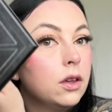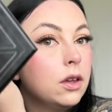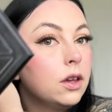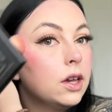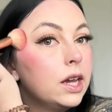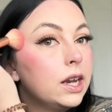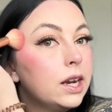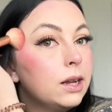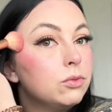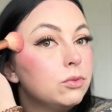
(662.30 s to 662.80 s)

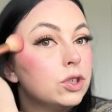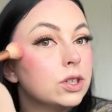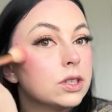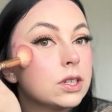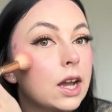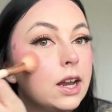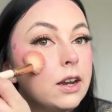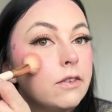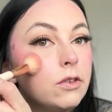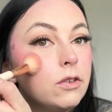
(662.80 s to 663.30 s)
And I'm just
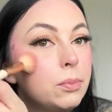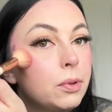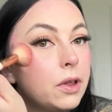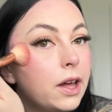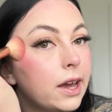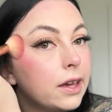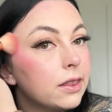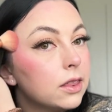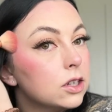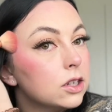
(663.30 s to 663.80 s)
kind of
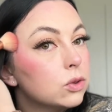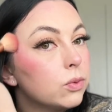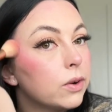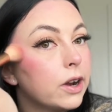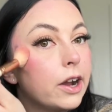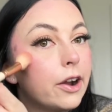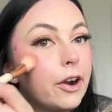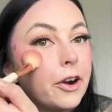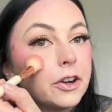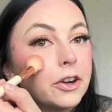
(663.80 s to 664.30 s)
applying this where
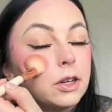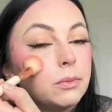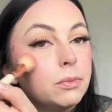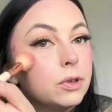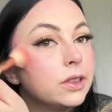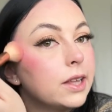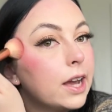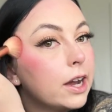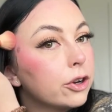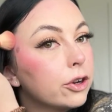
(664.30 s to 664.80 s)
I already put
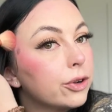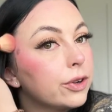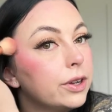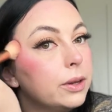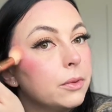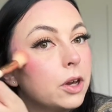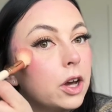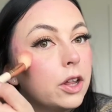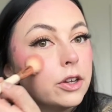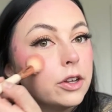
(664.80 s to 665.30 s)
that cream
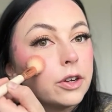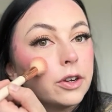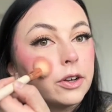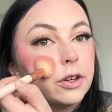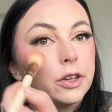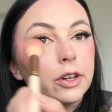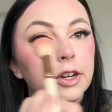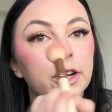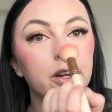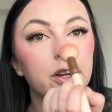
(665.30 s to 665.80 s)
color
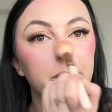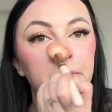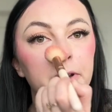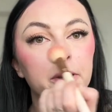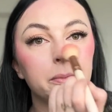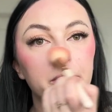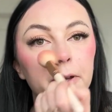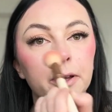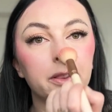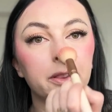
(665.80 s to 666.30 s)
earlier. I'm gonna
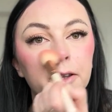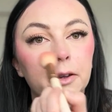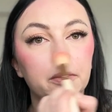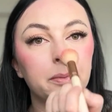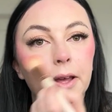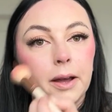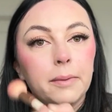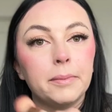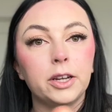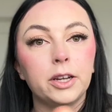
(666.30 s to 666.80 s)
put a little
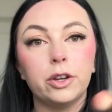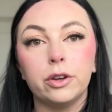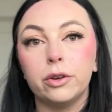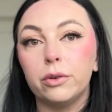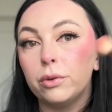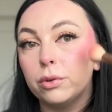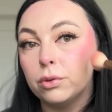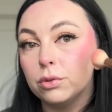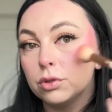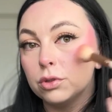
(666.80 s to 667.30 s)
bit on my
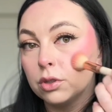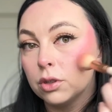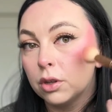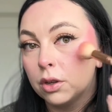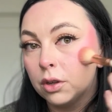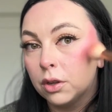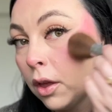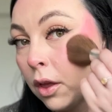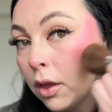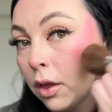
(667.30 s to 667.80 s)
nose.
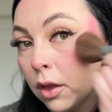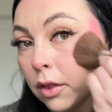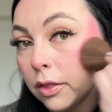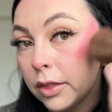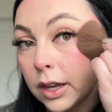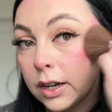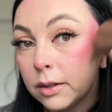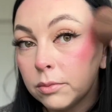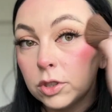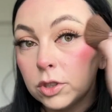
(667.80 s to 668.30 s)

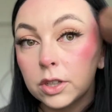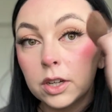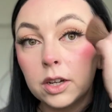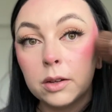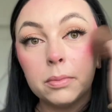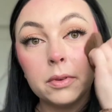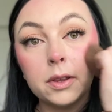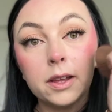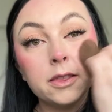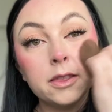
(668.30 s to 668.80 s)
Then I'm just gonna
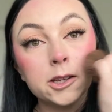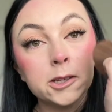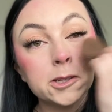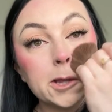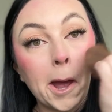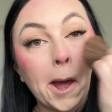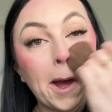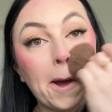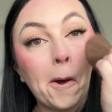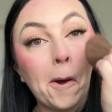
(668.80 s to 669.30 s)
blend this
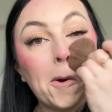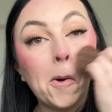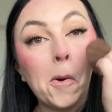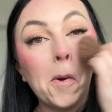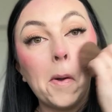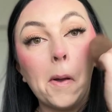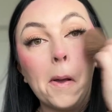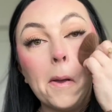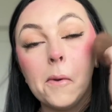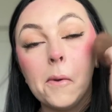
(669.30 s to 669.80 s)

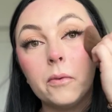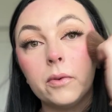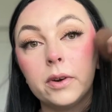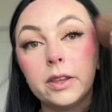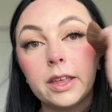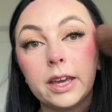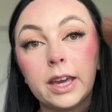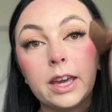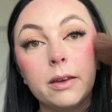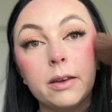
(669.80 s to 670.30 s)
out with
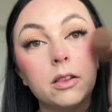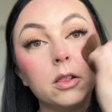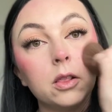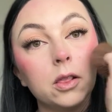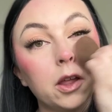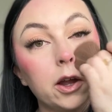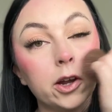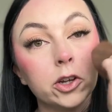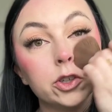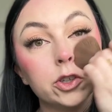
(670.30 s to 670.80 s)
a
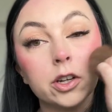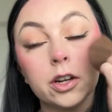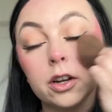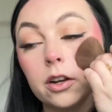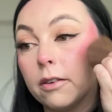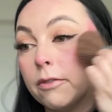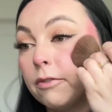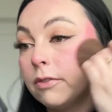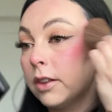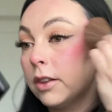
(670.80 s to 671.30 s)

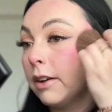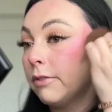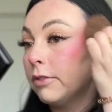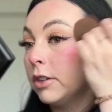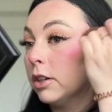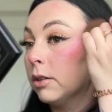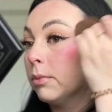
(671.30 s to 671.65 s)
larger, fluffier